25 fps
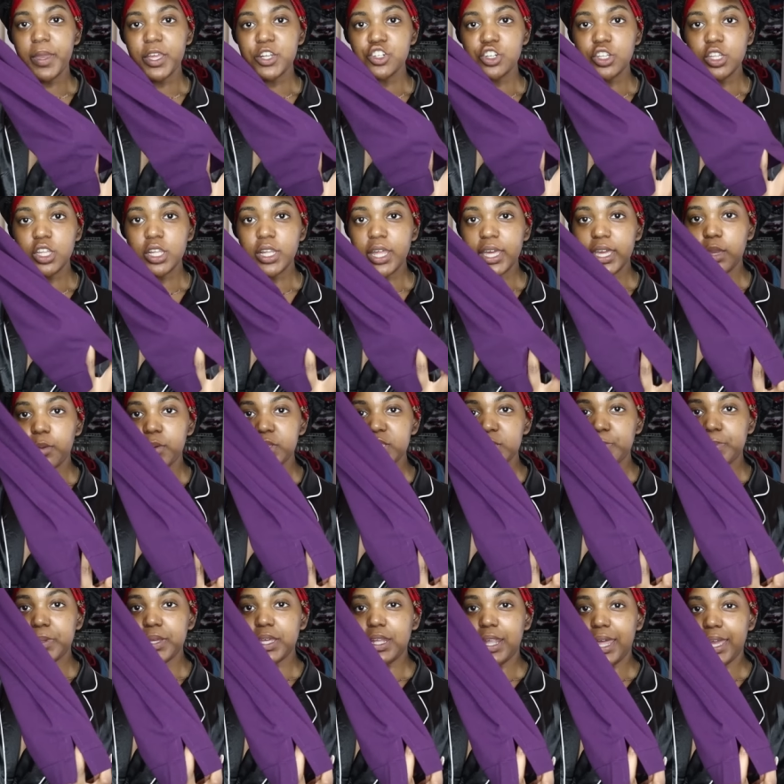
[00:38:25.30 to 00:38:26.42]
picture looked like it was
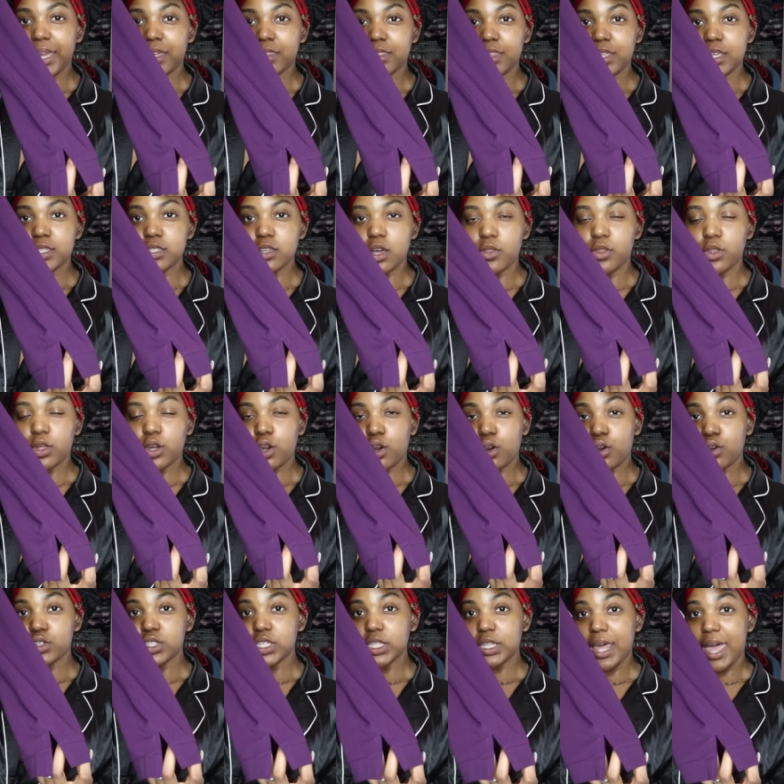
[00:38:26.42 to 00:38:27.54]
split like this on the
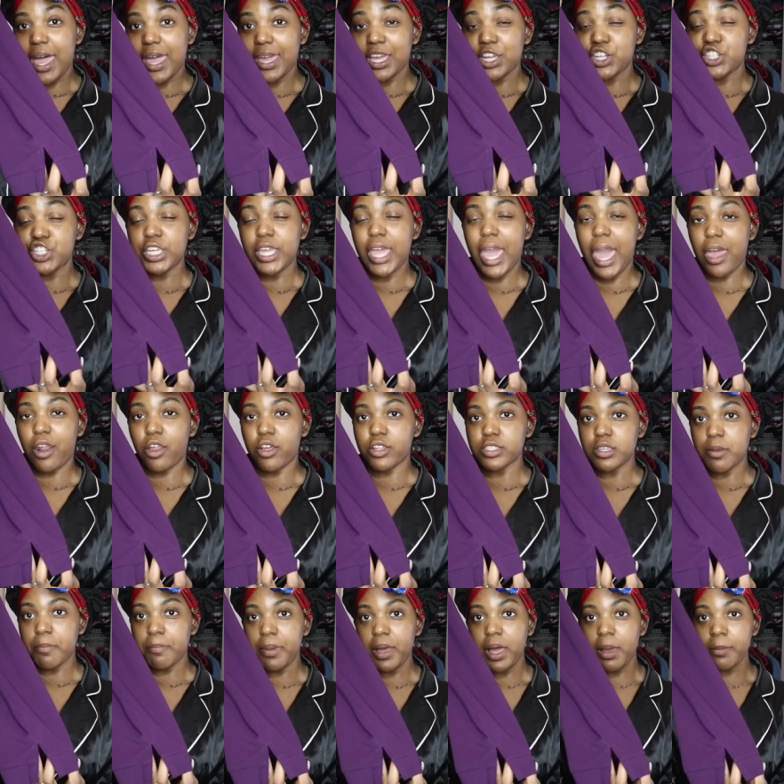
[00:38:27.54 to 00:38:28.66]
girl's leg, and she had on
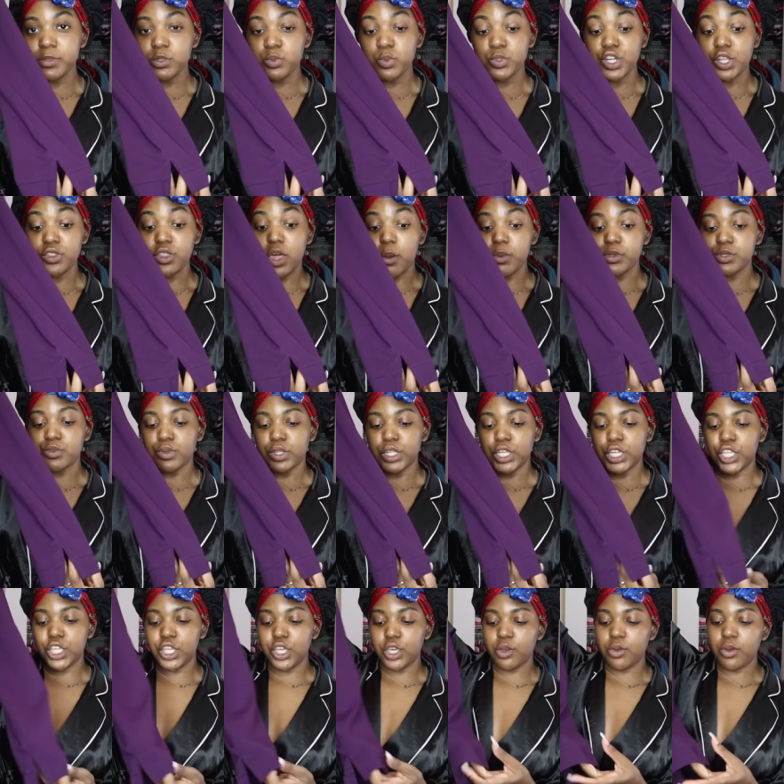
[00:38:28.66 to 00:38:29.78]
some pumps, which I thought was really
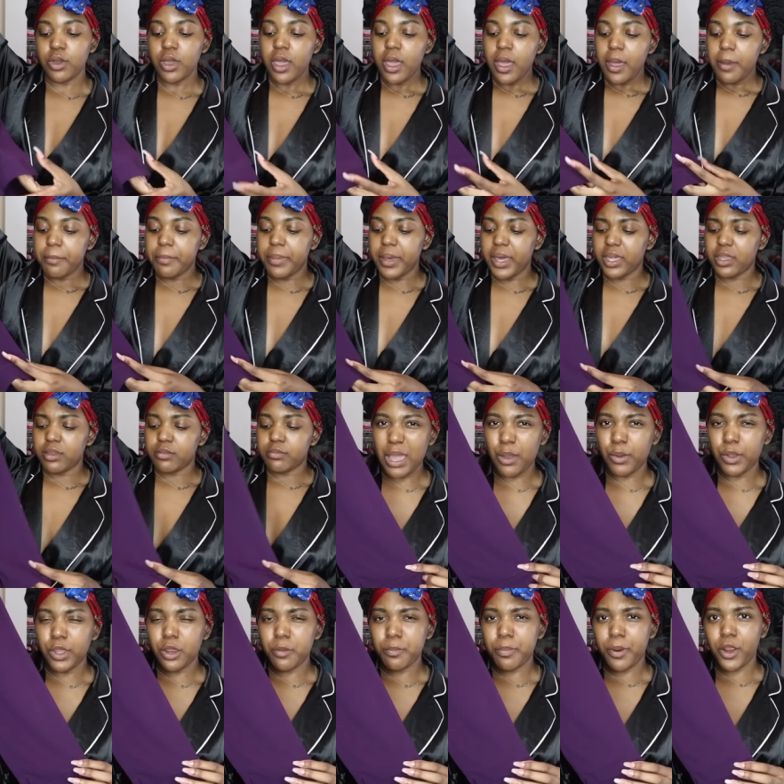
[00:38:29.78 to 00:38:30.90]
cute, but
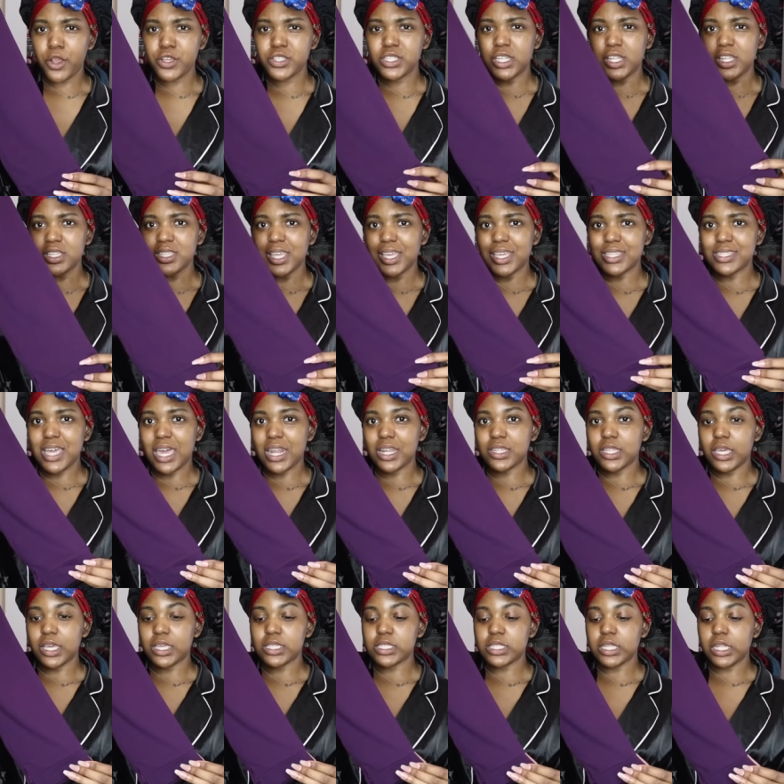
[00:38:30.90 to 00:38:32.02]
out here in person it looks like it's kind
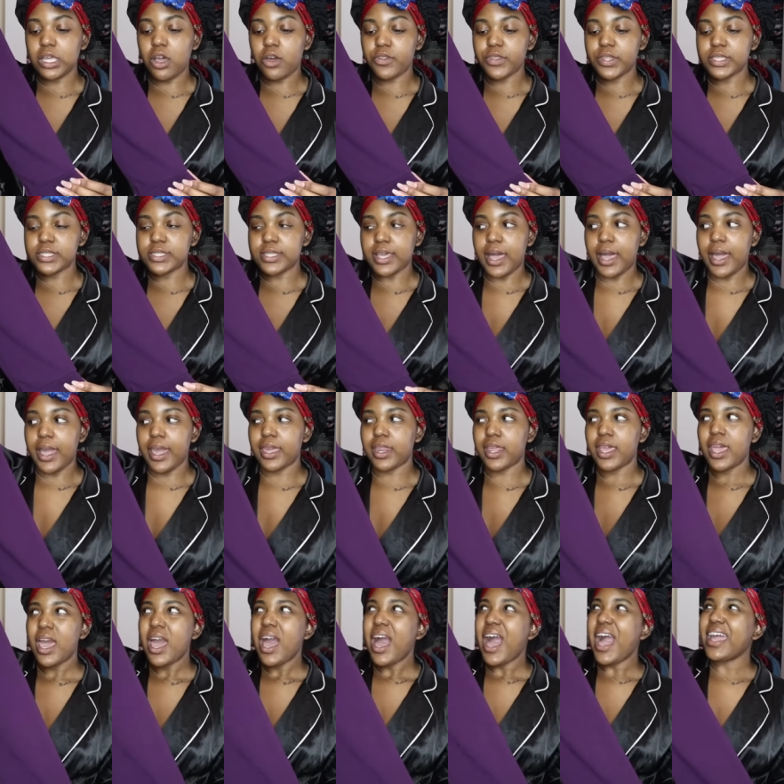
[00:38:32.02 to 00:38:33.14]
of like slit on the
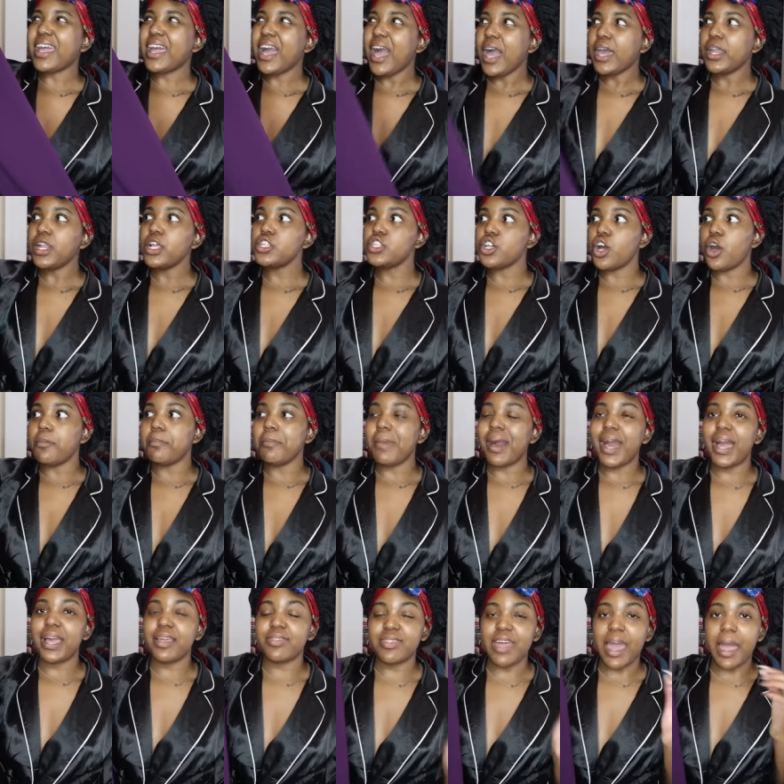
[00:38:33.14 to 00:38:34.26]
side. I kind of don't
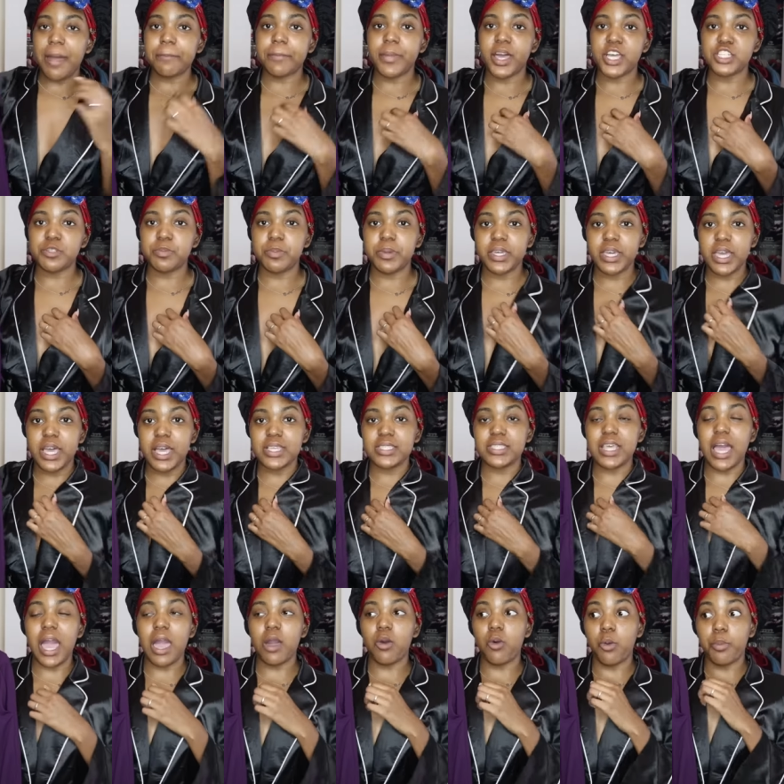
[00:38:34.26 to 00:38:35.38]
mind that much because
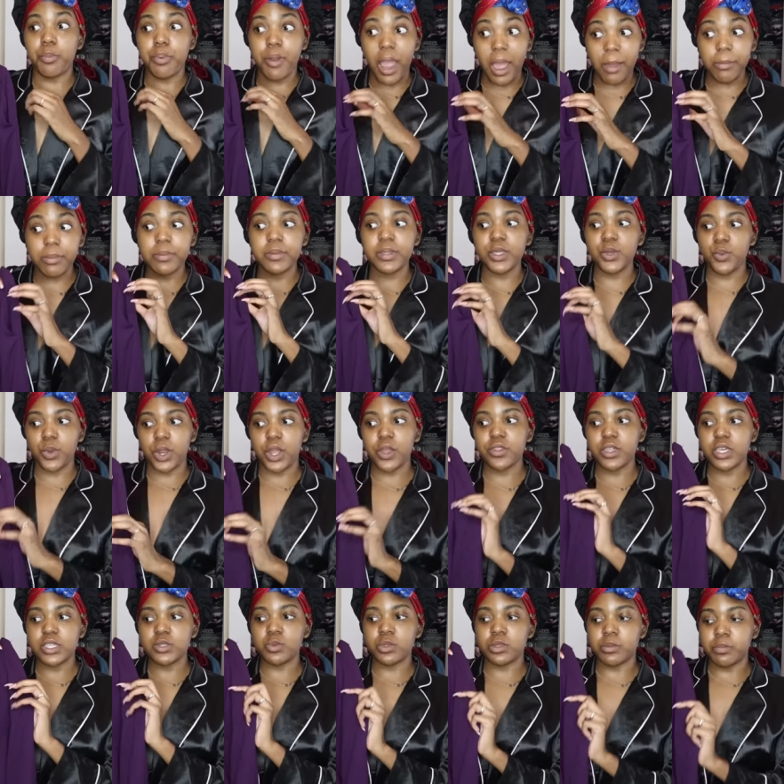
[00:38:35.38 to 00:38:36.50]
I will probably wear
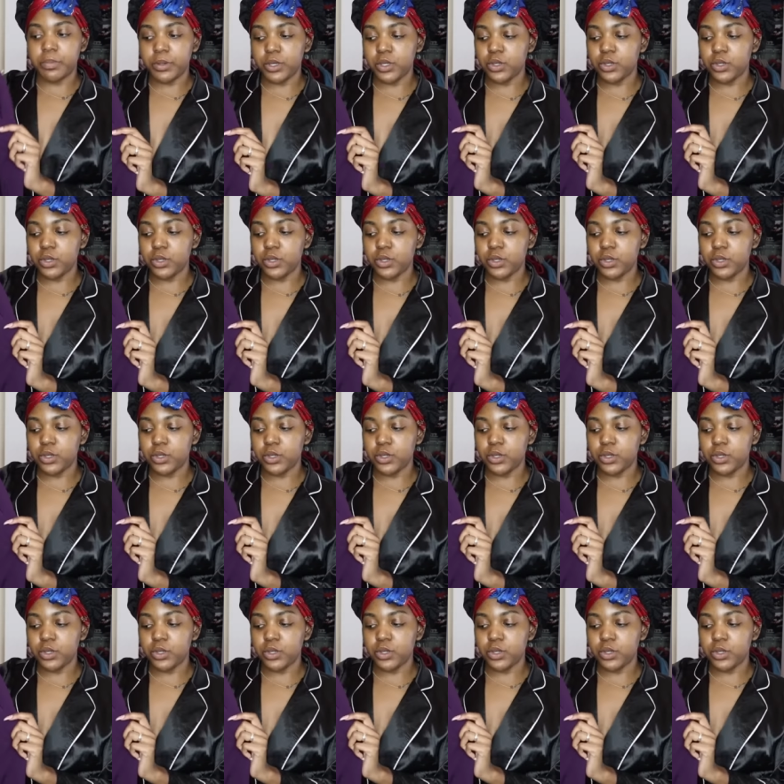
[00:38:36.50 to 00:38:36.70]
these with